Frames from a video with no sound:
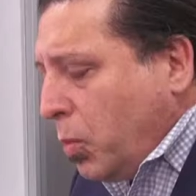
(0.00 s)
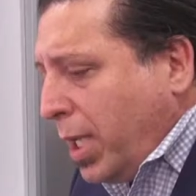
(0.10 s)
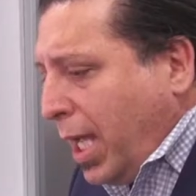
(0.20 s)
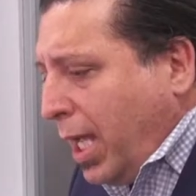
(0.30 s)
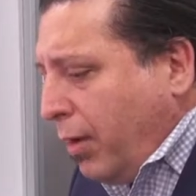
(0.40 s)

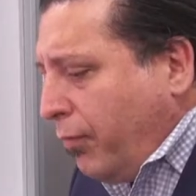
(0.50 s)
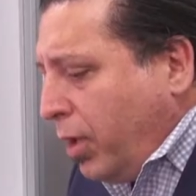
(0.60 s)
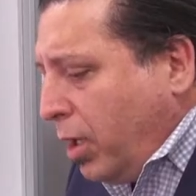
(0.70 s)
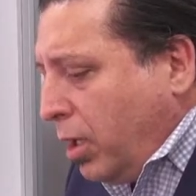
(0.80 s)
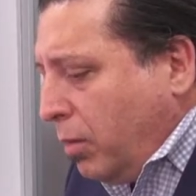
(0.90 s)
have
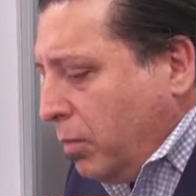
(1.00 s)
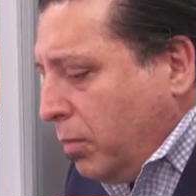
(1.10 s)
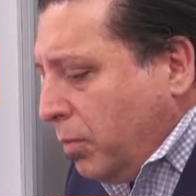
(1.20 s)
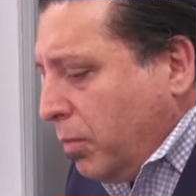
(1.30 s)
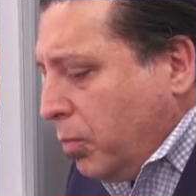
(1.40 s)

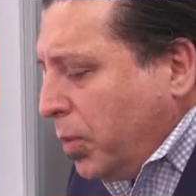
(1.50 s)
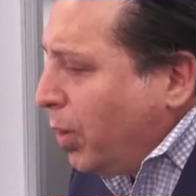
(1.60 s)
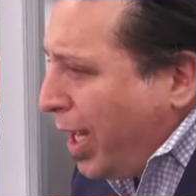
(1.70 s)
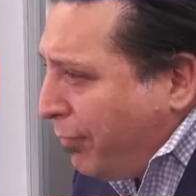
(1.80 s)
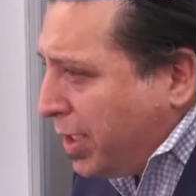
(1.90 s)
um, we
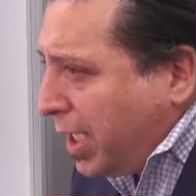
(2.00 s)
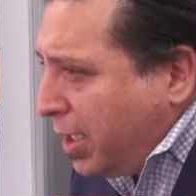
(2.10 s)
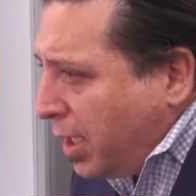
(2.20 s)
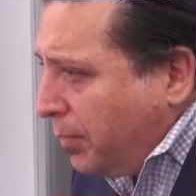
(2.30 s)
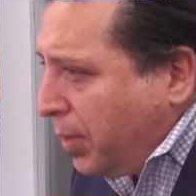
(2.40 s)
don't have a date
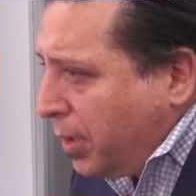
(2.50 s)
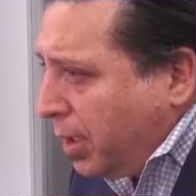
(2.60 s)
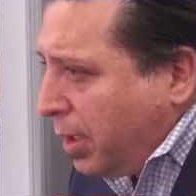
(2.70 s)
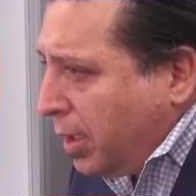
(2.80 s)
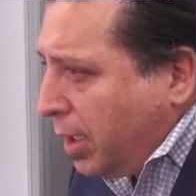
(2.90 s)
yet, but uh, uh,
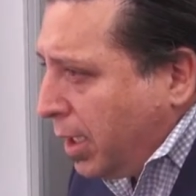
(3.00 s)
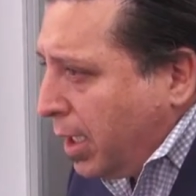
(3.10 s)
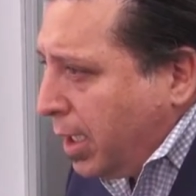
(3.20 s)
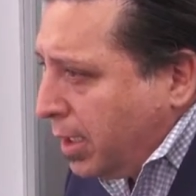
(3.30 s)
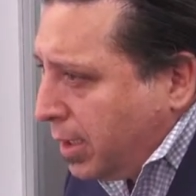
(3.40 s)

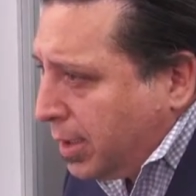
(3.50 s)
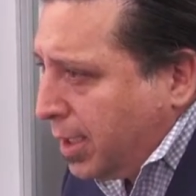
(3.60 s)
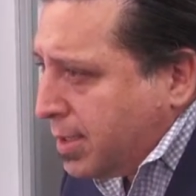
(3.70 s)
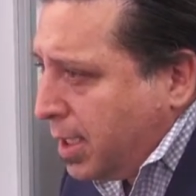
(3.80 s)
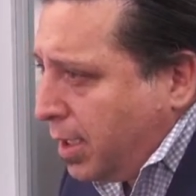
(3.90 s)
okay. Ednita
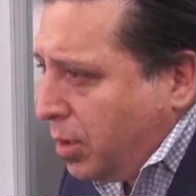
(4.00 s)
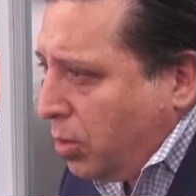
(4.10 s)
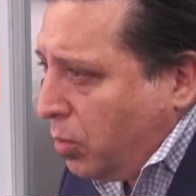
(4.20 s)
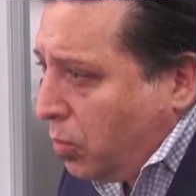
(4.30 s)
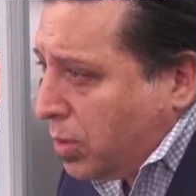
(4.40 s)

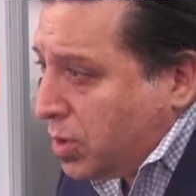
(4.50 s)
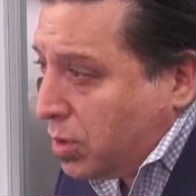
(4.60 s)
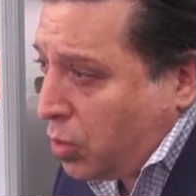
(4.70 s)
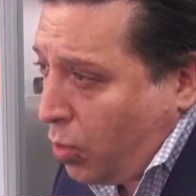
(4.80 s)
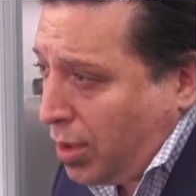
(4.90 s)
Nazario mm-hmm. was going